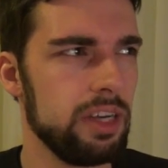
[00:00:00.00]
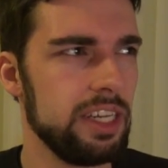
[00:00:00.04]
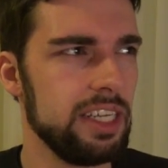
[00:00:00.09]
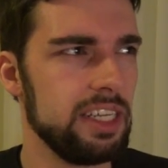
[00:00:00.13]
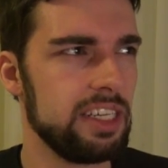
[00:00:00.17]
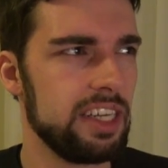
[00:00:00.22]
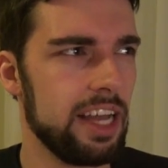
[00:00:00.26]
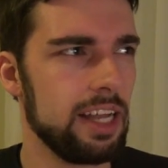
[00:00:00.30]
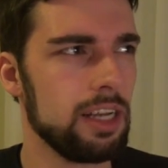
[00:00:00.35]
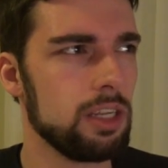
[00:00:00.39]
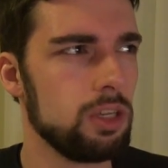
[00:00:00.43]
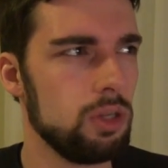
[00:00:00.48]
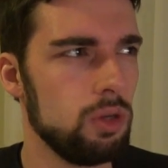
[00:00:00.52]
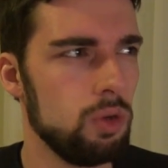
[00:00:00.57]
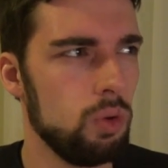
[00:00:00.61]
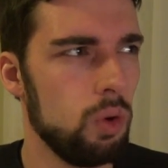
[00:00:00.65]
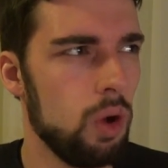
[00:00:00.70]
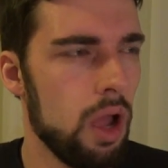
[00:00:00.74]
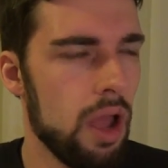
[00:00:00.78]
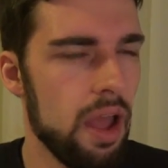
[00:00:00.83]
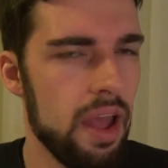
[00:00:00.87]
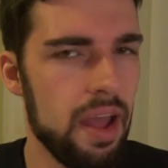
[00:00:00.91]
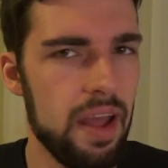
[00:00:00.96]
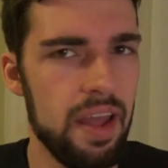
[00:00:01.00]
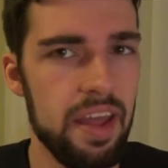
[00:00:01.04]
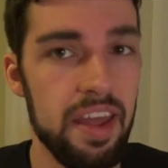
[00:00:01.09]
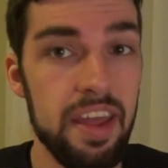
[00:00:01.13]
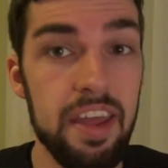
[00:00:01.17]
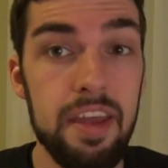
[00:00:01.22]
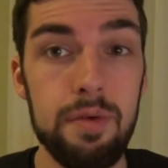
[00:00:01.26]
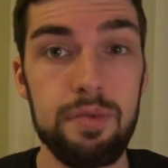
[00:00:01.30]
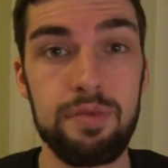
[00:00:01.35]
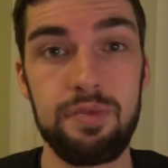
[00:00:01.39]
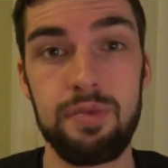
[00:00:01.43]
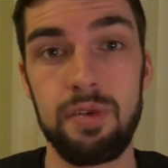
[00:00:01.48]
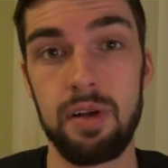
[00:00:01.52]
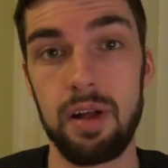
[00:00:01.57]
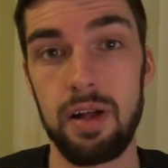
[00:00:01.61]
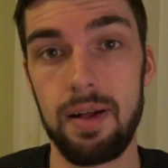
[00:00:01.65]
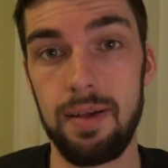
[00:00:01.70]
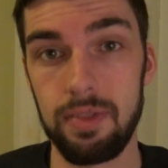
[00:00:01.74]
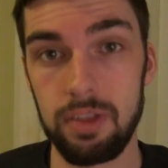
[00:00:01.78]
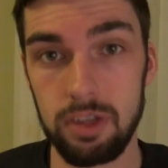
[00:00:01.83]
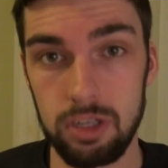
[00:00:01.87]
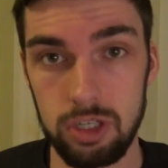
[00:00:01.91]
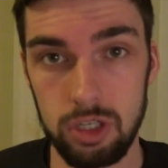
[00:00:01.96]
tell you if
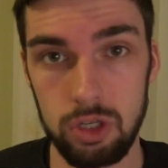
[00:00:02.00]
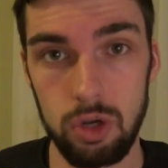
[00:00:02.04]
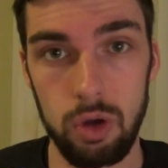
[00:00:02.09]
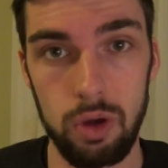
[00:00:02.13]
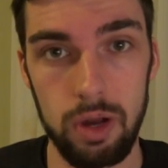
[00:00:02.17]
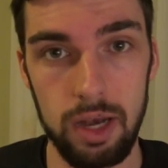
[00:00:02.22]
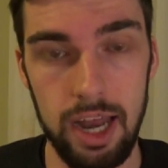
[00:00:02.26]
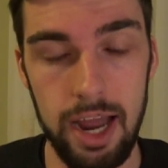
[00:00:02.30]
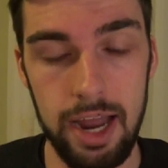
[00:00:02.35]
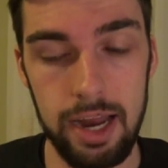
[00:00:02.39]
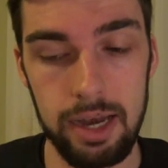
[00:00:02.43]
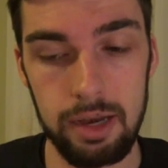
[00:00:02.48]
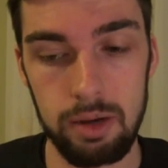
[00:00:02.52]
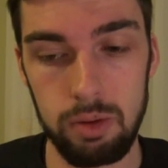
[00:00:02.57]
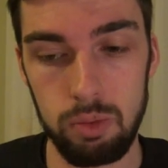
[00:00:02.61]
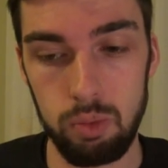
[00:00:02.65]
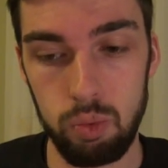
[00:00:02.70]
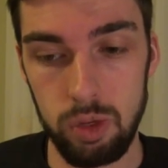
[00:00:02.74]
the storyline